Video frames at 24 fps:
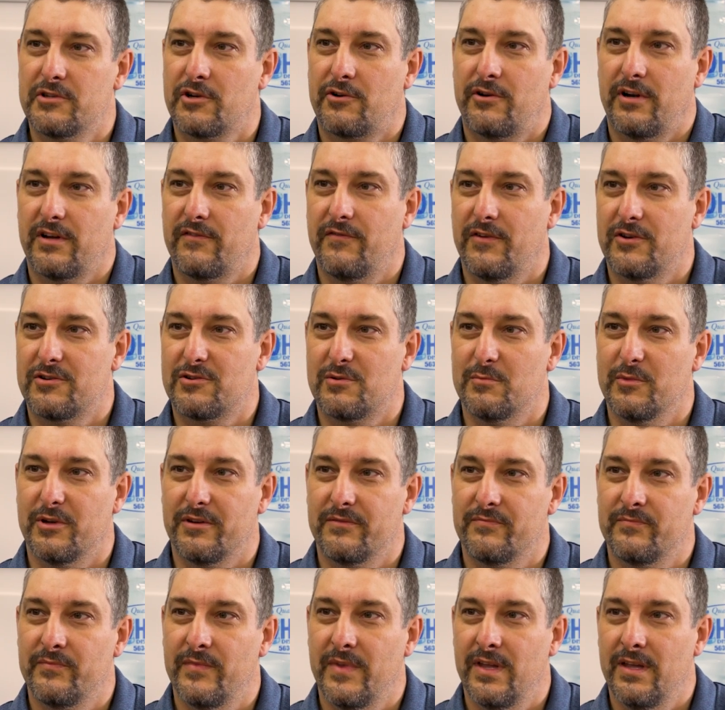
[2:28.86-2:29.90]
a creek fisherman,
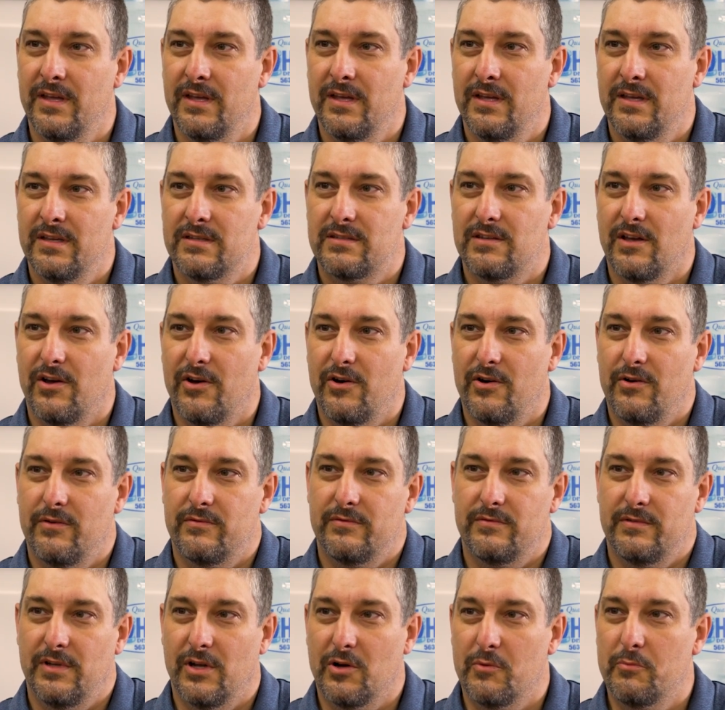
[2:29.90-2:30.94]

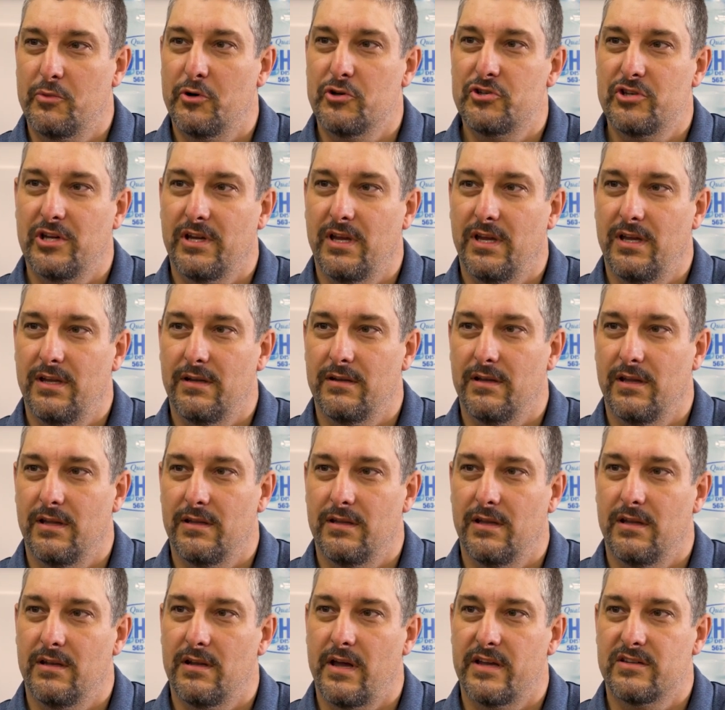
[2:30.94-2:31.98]
so, you know, pushing it,
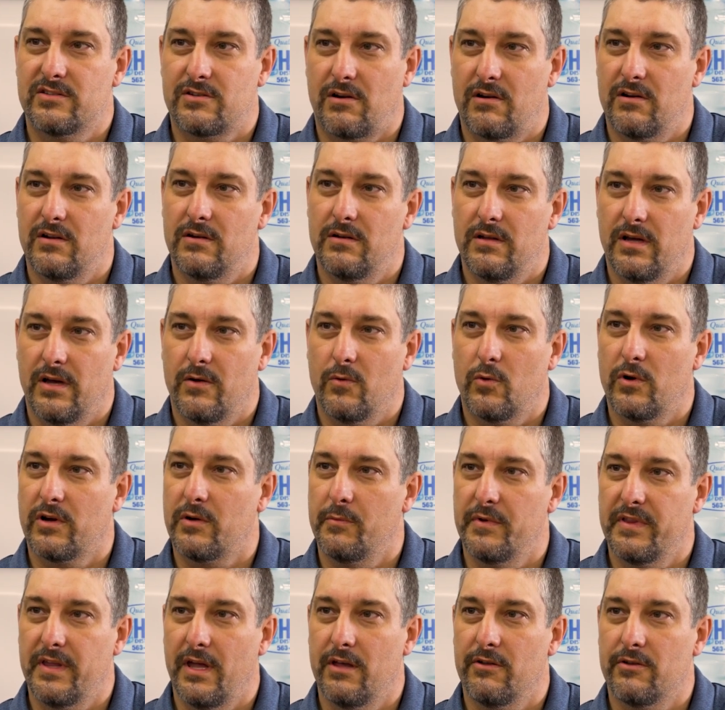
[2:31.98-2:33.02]
and then I started uh,
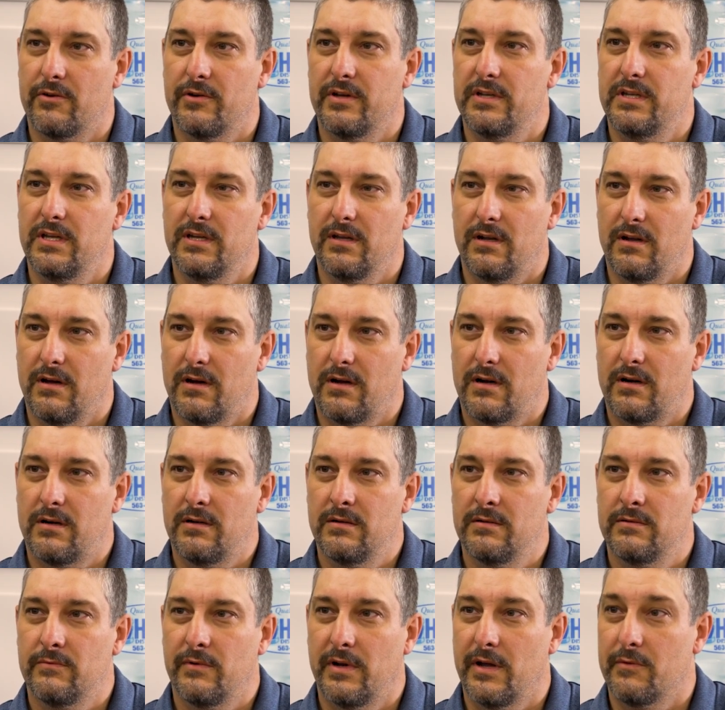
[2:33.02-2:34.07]
working with Illinois D N R
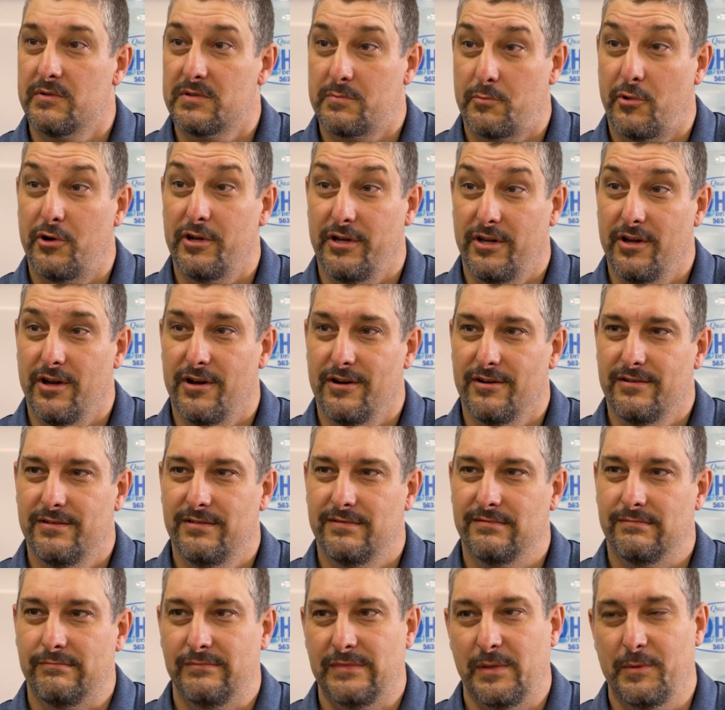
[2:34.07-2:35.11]
when I was pretty young,
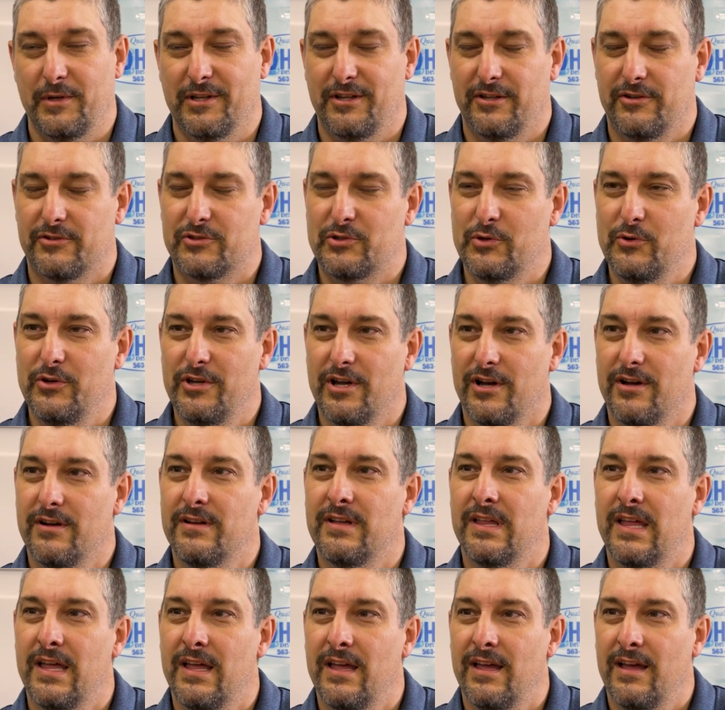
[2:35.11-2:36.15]
maybe a little too young,
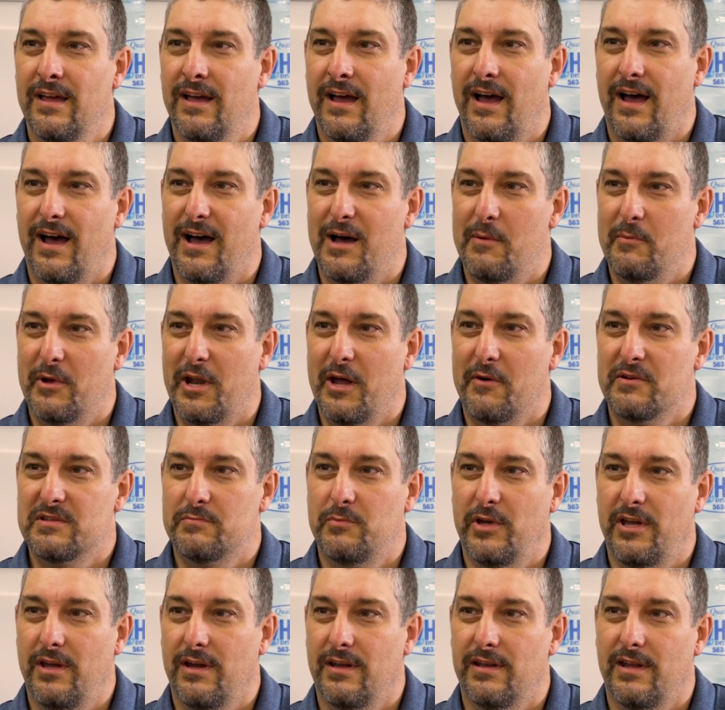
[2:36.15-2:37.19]
uh, but I was
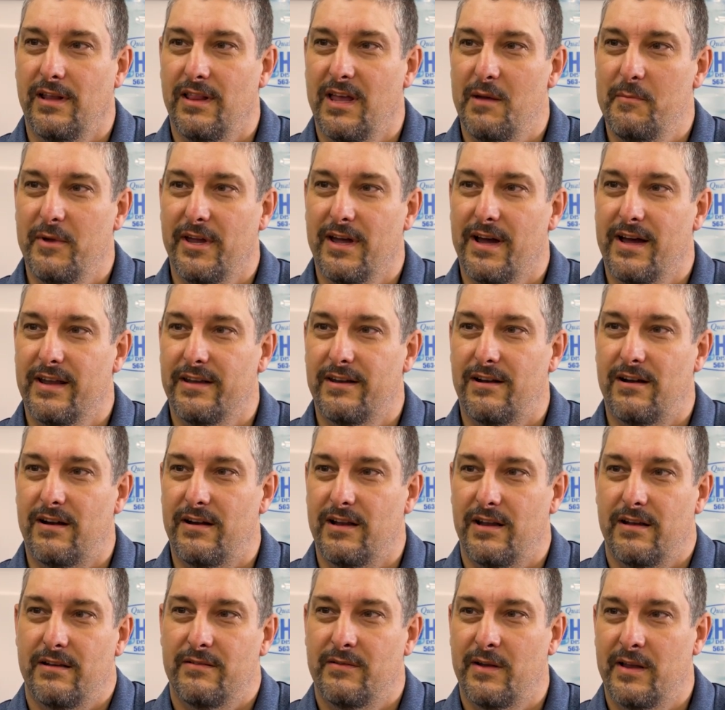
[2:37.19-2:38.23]
big, and they let me on there,
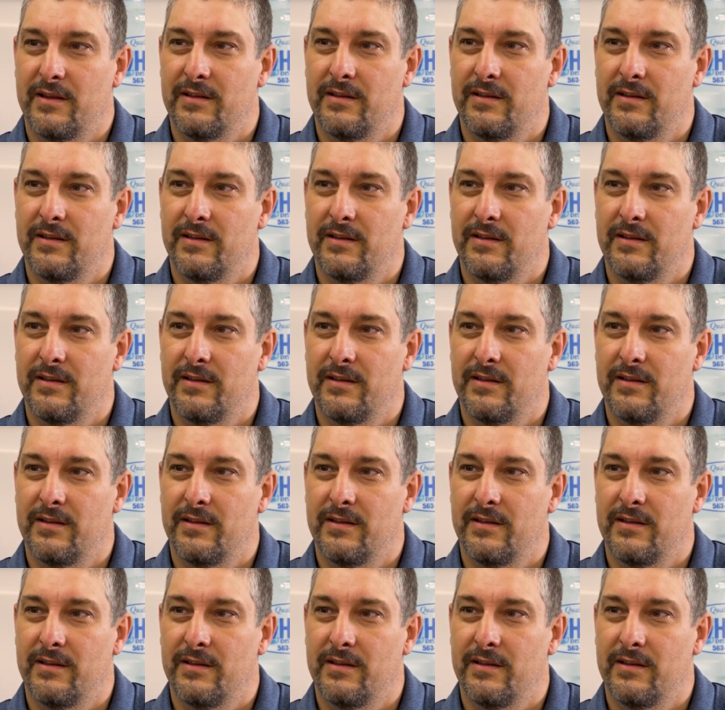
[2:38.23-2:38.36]
and then,